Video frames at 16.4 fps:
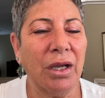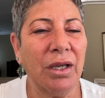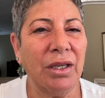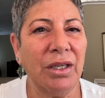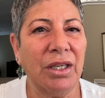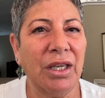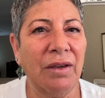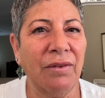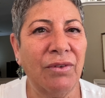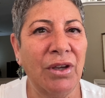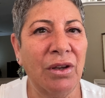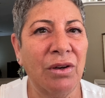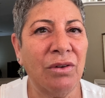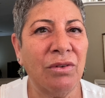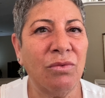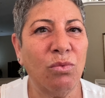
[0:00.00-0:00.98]

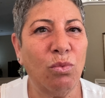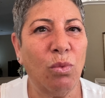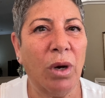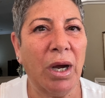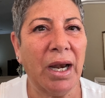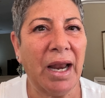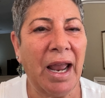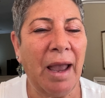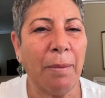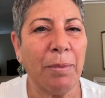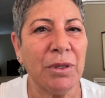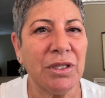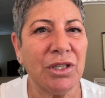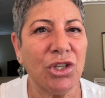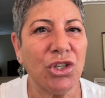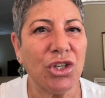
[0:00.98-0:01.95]
given what
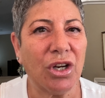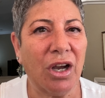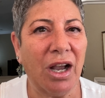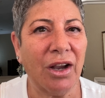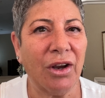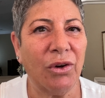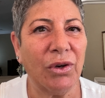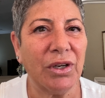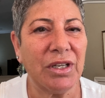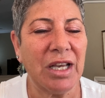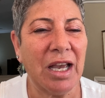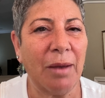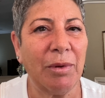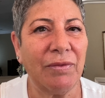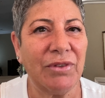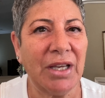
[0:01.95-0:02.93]
happens in Chicago or
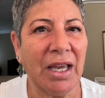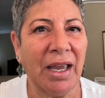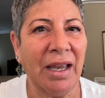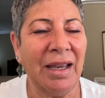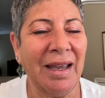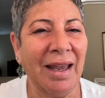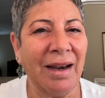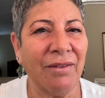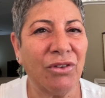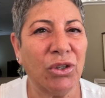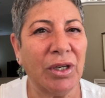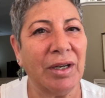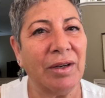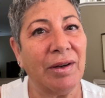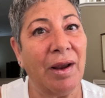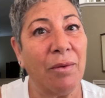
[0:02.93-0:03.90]
time of day, and I'm going
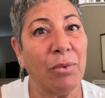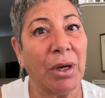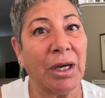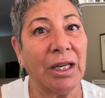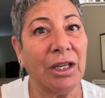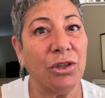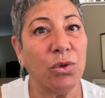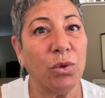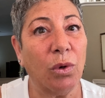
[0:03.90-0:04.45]
to, I'm running into a